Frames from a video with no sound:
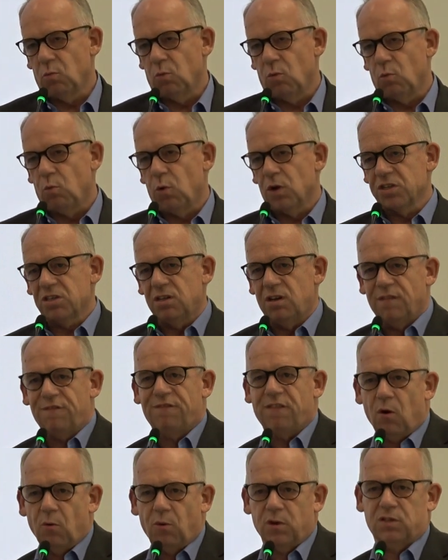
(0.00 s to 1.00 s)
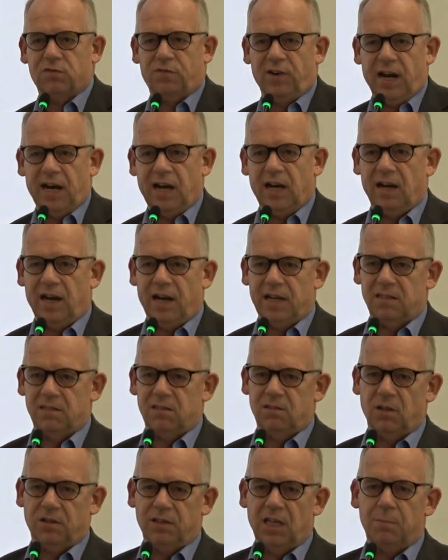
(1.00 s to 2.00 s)
was in the focus for
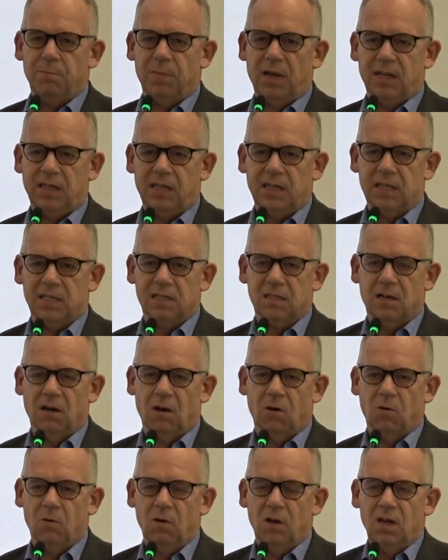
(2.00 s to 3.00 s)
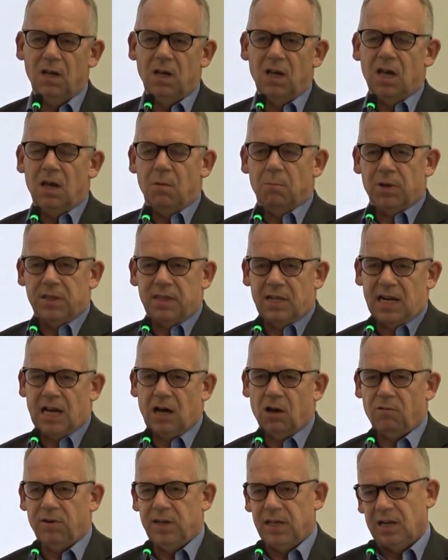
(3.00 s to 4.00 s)
airlines not that many years ago, but they
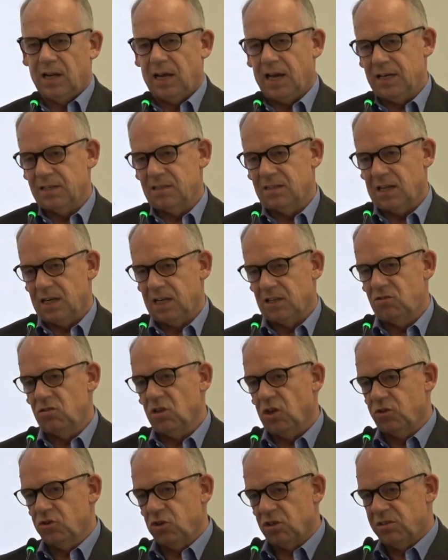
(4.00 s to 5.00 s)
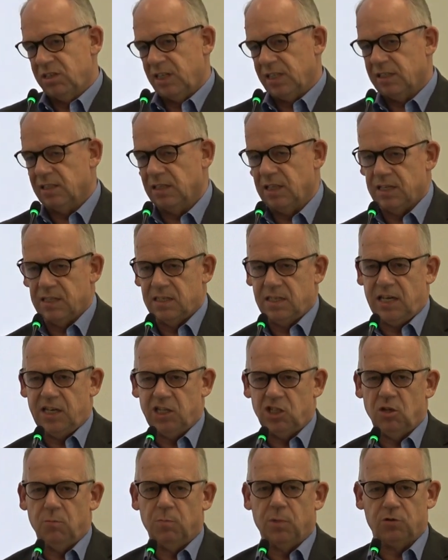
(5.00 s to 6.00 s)
now realize that it's not just
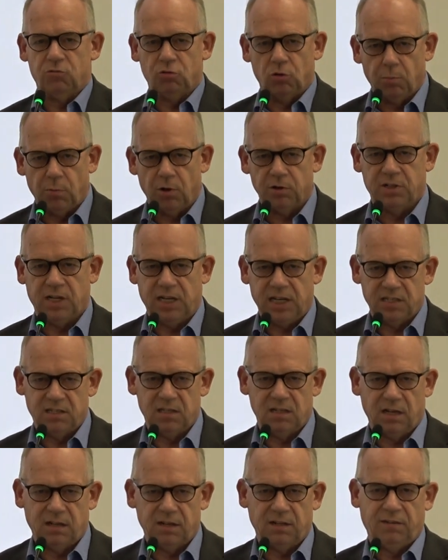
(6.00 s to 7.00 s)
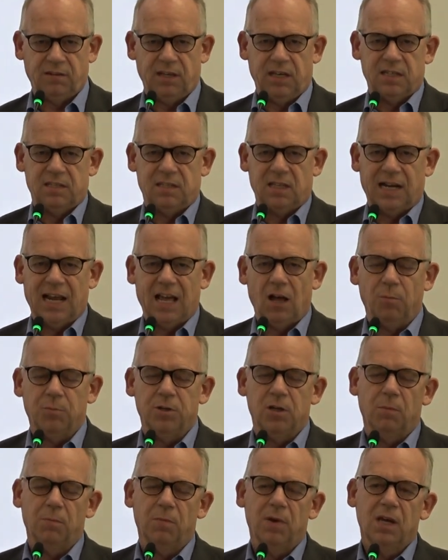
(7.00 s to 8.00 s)
digitalization, but robotics and other things to help
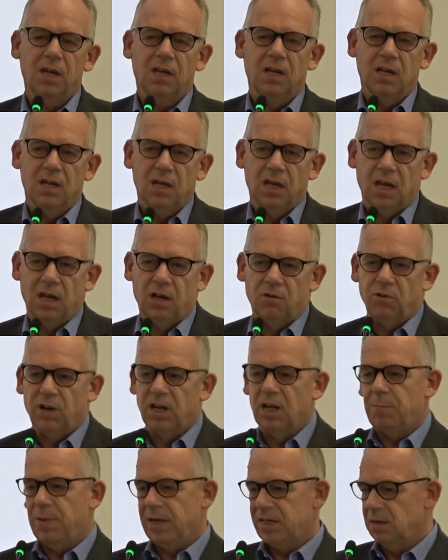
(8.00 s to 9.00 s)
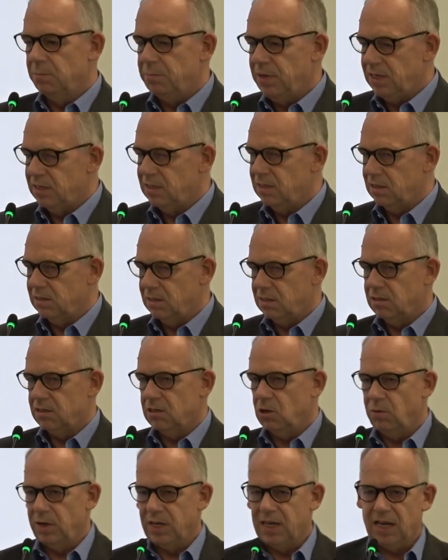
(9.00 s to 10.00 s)
them run a better business.
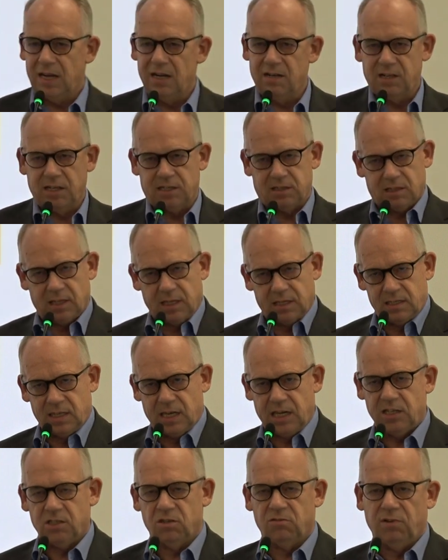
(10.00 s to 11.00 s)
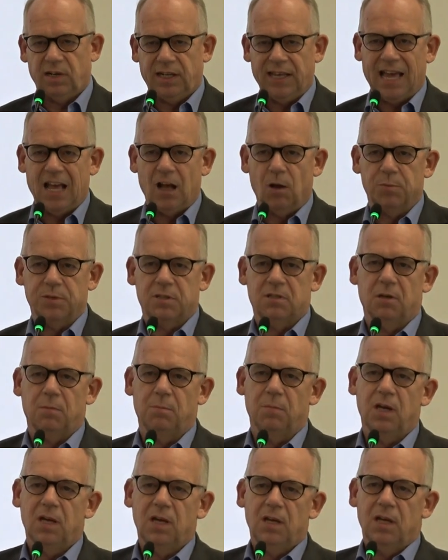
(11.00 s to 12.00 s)
So again, digitalization really helps
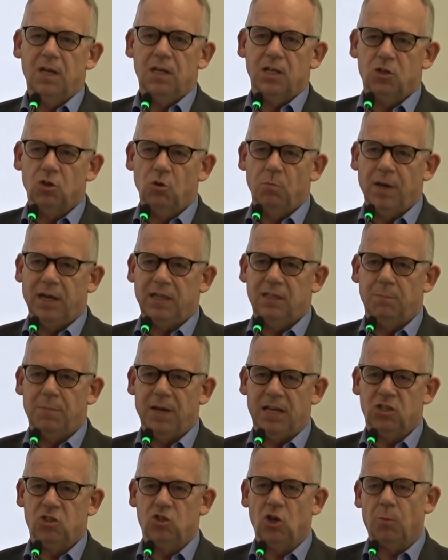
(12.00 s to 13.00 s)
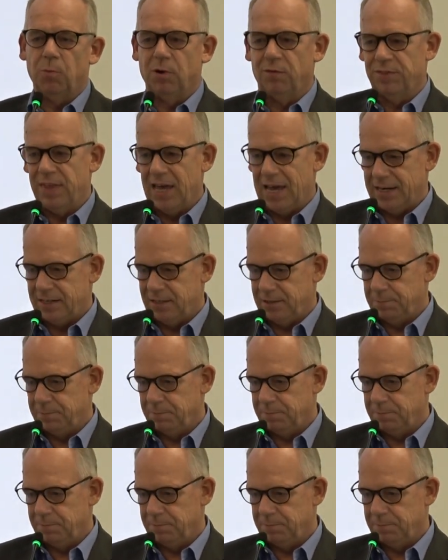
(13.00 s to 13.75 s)
them to make the best job of that.